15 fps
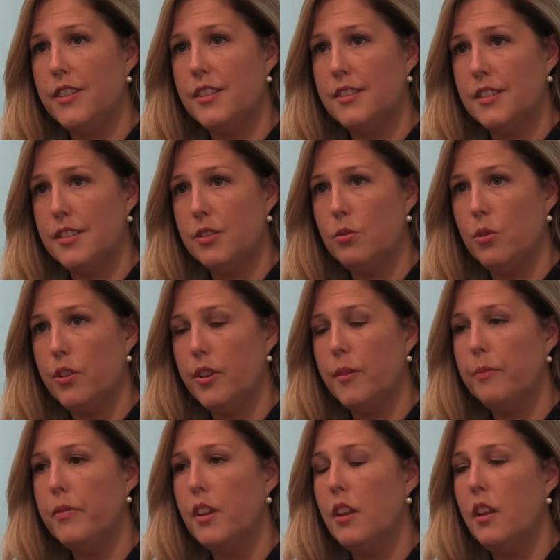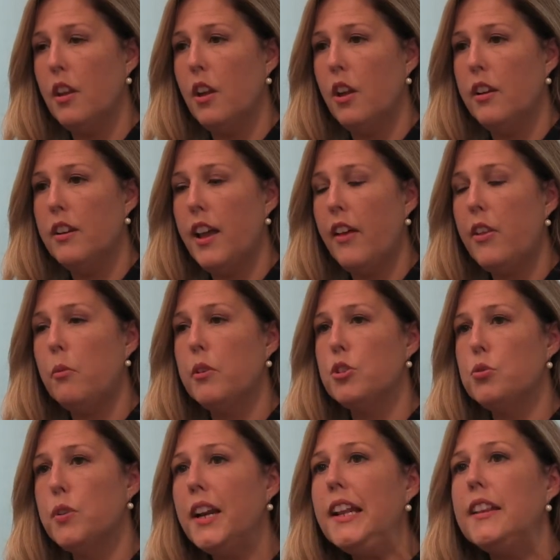of this disorder. Now that
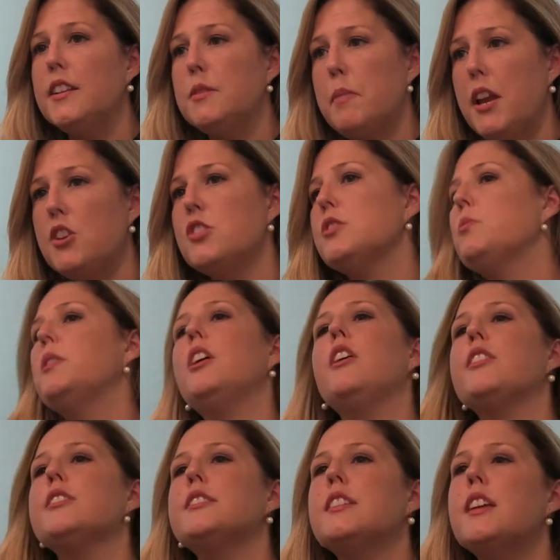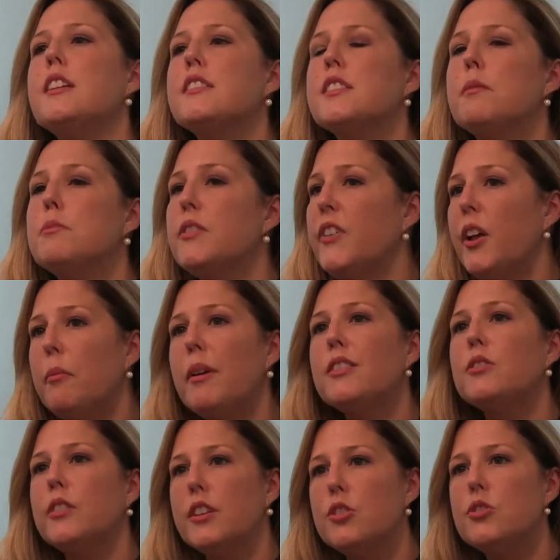we're treating these patients, we are seeing some
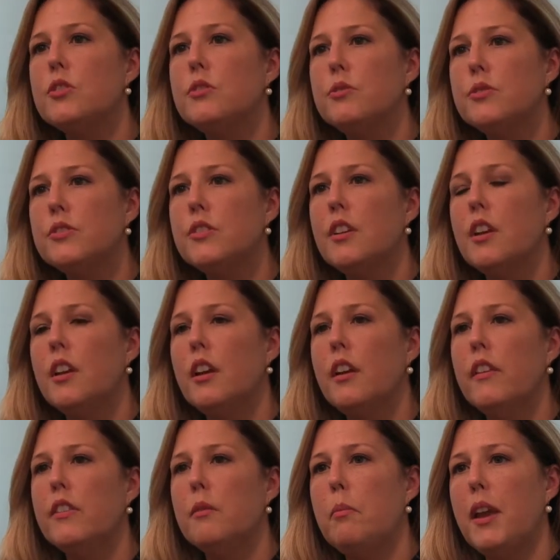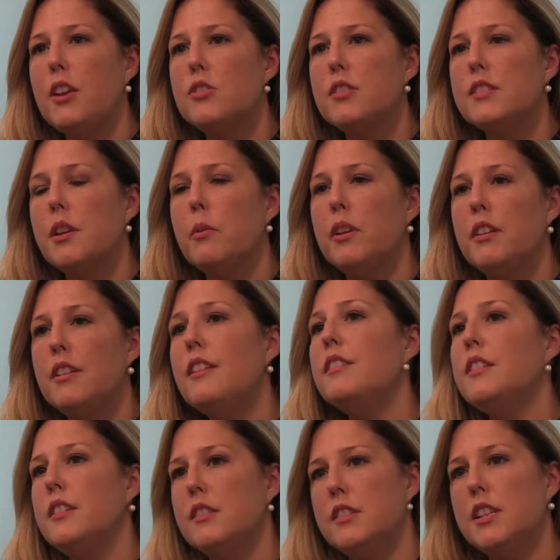developmental issues in the patients that we
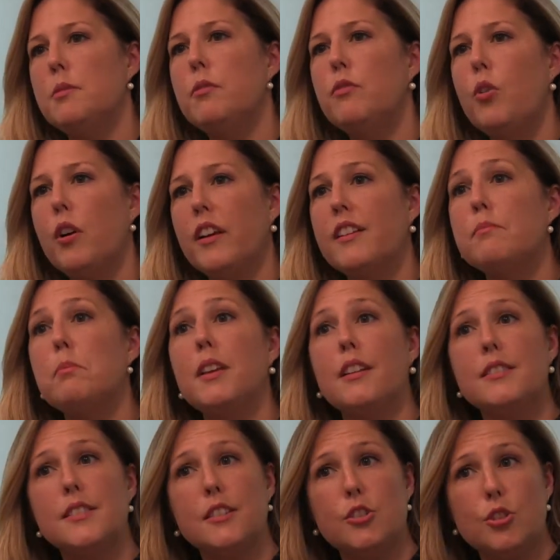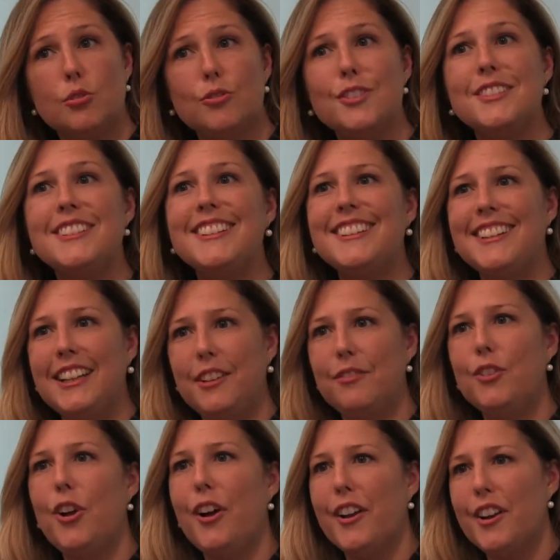didn't see before because the children didn't
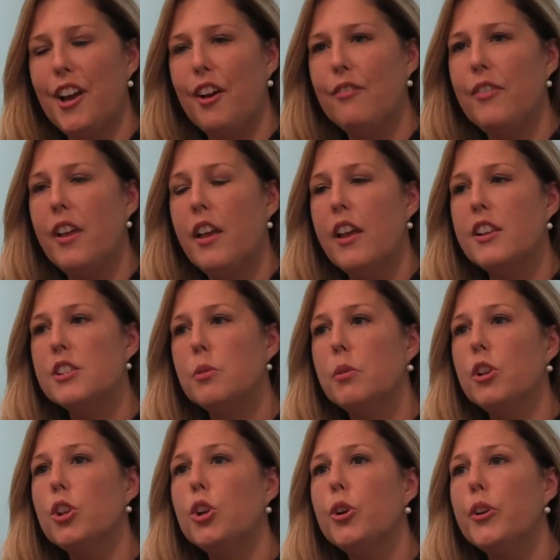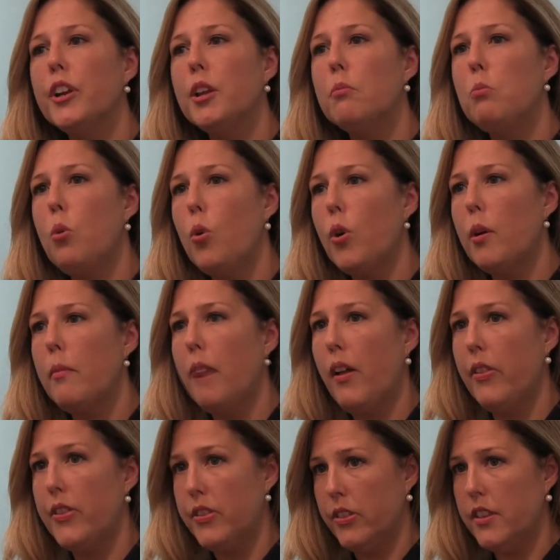live long enough. So we're learning more
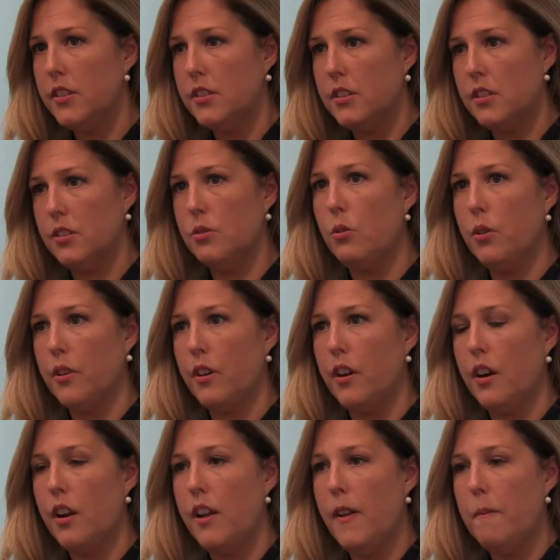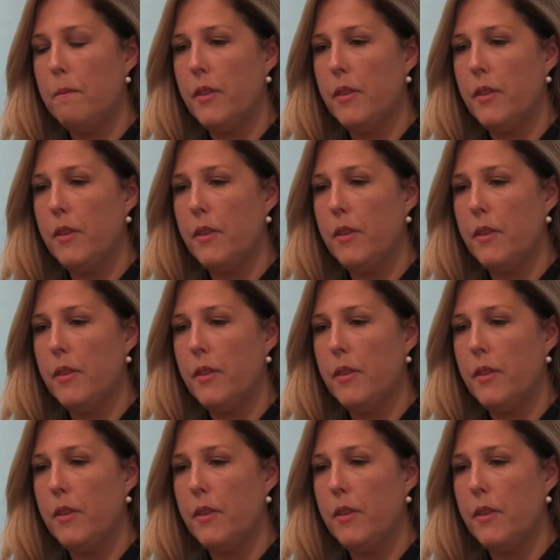about this disorder